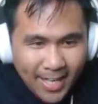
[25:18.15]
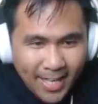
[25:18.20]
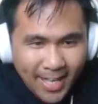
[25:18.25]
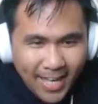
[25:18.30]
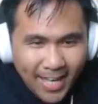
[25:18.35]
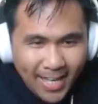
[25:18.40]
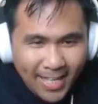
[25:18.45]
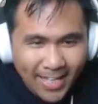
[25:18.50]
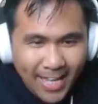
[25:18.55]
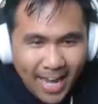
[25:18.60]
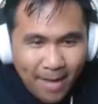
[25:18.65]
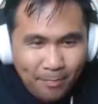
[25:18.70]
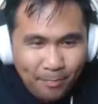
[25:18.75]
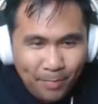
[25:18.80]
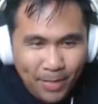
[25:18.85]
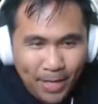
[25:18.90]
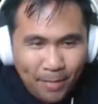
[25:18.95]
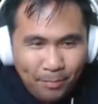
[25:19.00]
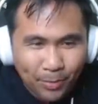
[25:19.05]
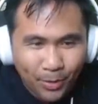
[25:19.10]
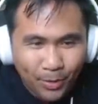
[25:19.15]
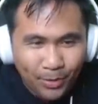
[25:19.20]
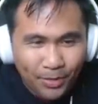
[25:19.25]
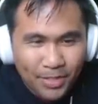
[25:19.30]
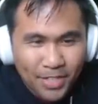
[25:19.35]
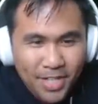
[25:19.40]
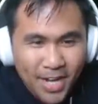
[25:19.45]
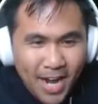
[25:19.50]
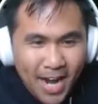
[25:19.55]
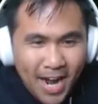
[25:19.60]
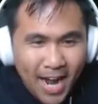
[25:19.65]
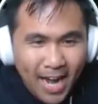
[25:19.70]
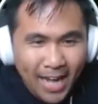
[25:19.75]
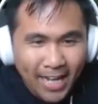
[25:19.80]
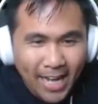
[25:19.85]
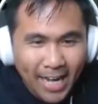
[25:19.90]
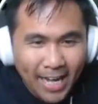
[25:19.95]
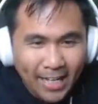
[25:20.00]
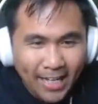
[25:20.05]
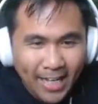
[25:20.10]
I got people. I
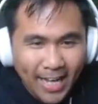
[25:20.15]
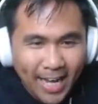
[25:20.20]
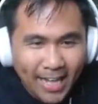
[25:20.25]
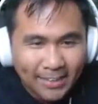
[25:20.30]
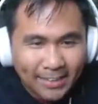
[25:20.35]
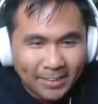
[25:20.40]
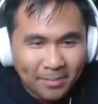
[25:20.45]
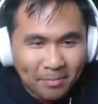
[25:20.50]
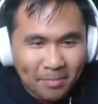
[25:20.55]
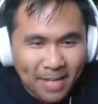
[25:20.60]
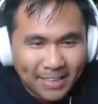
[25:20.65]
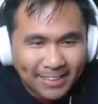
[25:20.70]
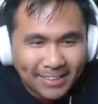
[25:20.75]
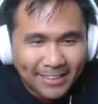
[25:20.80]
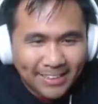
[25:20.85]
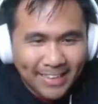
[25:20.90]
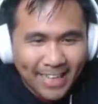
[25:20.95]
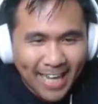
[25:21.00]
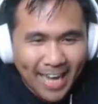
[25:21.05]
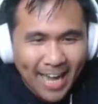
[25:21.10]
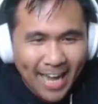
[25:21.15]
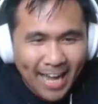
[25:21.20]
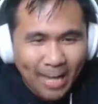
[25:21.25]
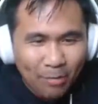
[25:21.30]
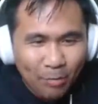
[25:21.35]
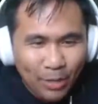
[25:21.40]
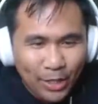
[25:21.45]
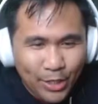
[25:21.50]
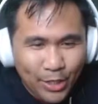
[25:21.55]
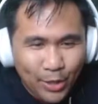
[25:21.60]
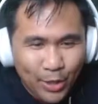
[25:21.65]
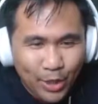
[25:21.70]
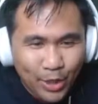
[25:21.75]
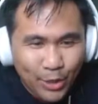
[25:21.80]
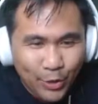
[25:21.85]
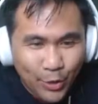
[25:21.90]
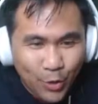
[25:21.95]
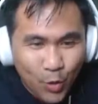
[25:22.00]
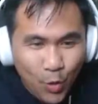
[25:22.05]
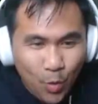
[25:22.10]
got guys on my side. What are you gonna
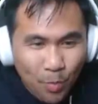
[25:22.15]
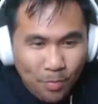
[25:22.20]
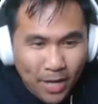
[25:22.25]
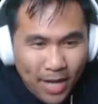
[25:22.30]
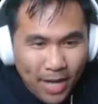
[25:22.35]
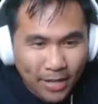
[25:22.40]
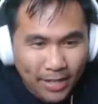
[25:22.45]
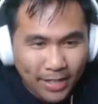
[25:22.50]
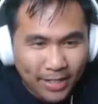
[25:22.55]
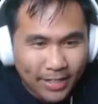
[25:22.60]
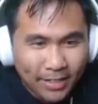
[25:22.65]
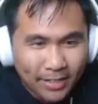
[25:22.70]
do about it?